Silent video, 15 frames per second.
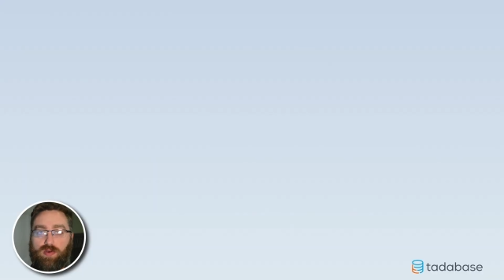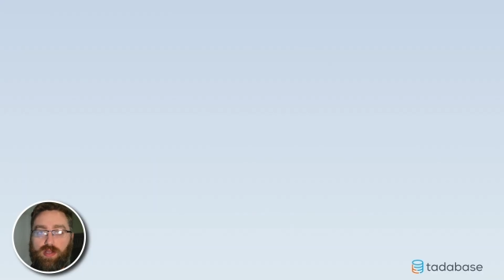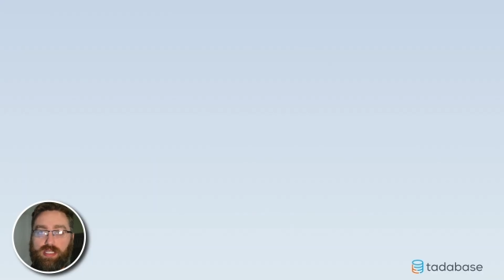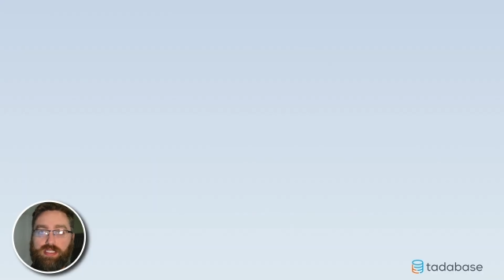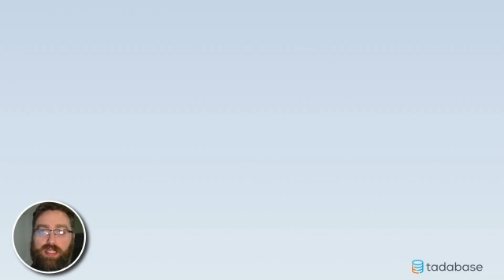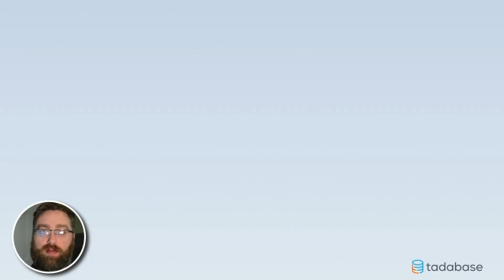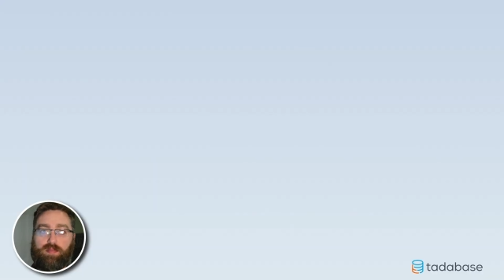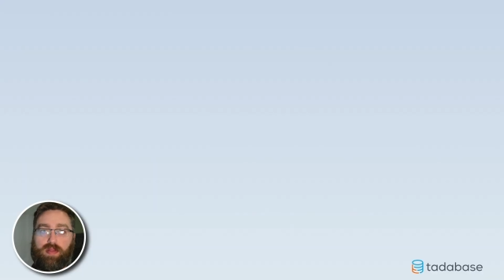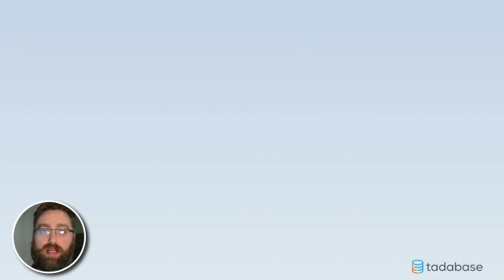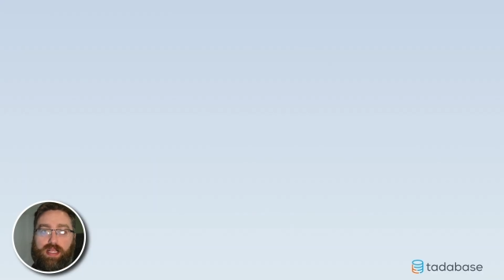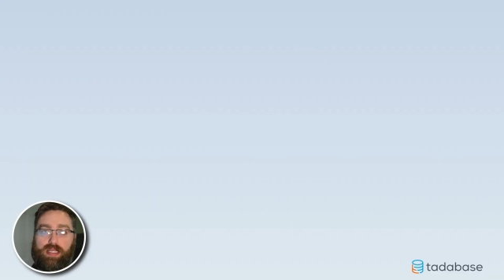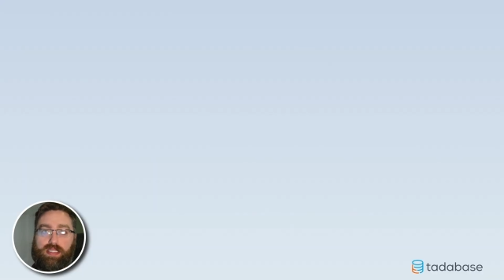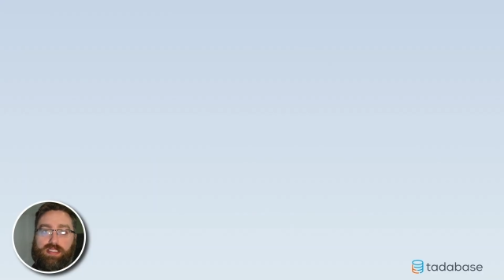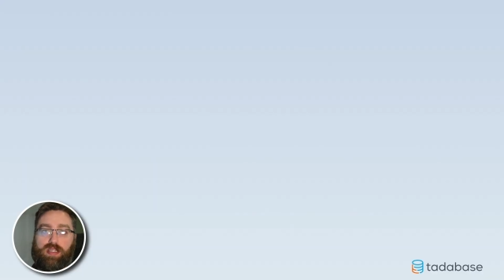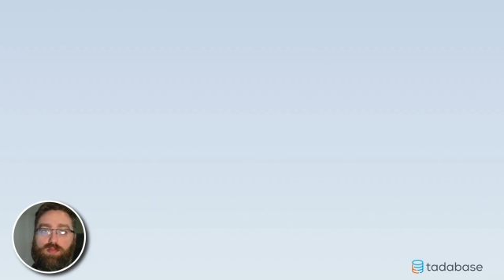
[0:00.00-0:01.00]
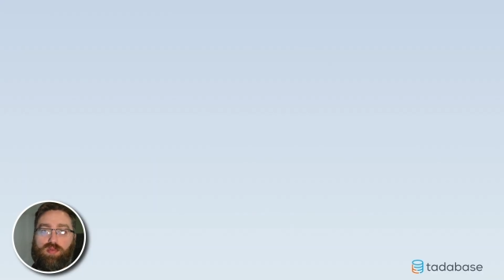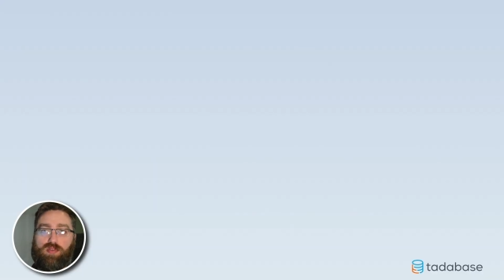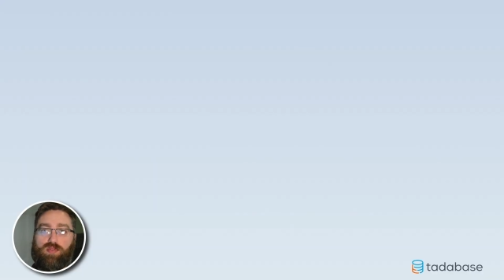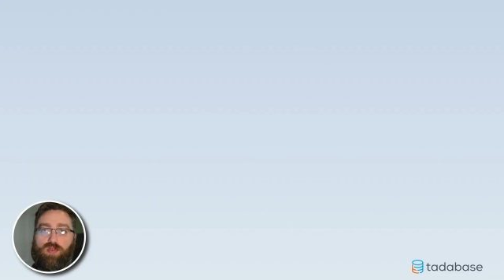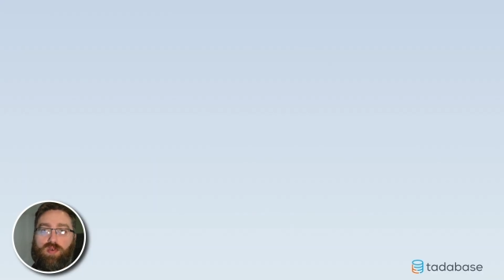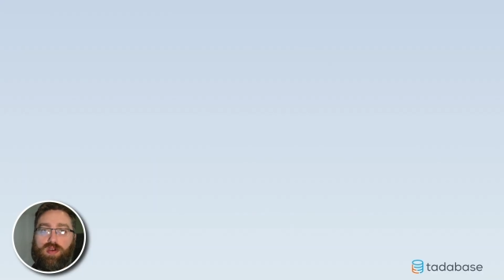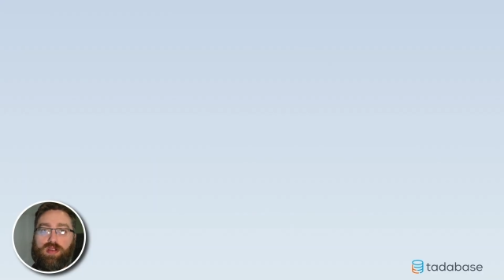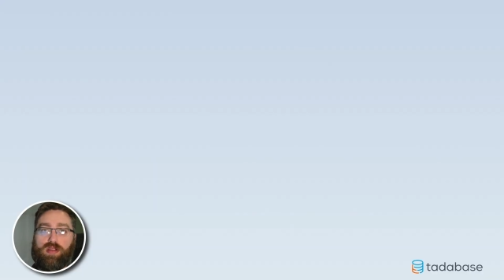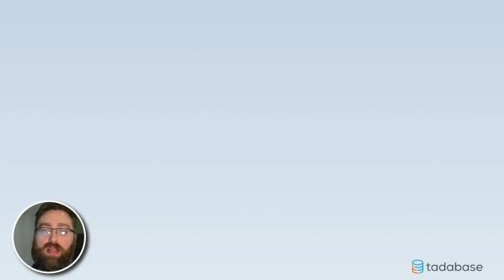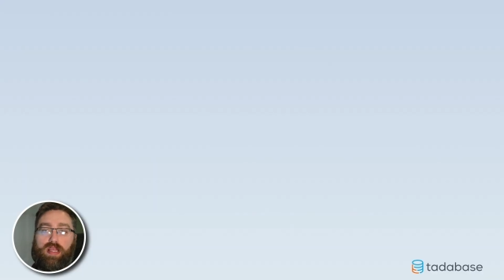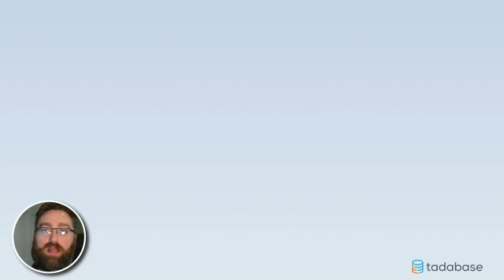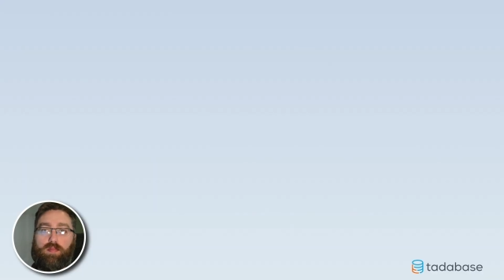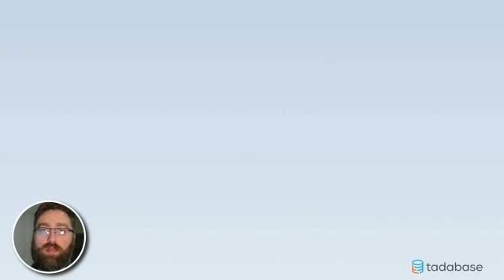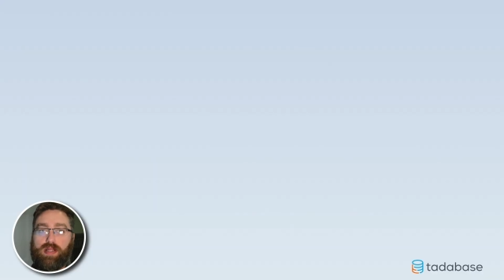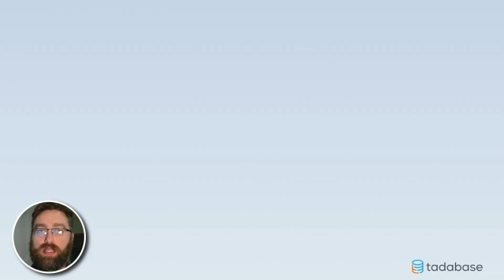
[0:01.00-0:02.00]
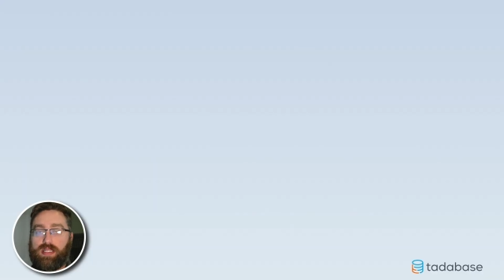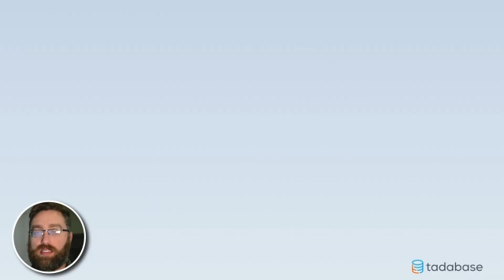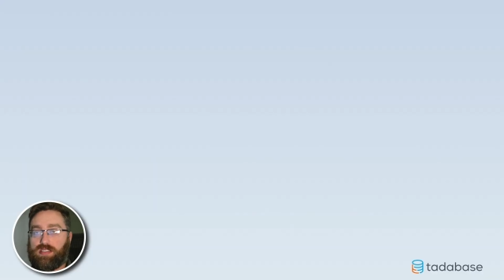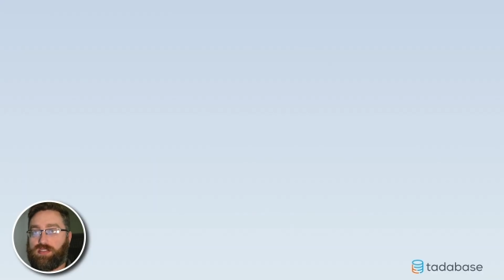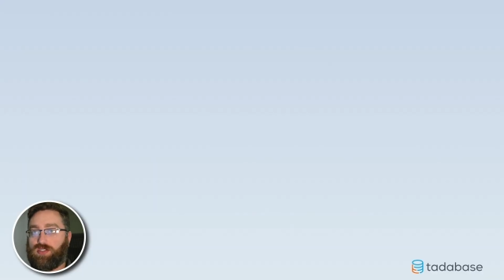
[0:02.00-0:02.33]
tip, like I said before, but it is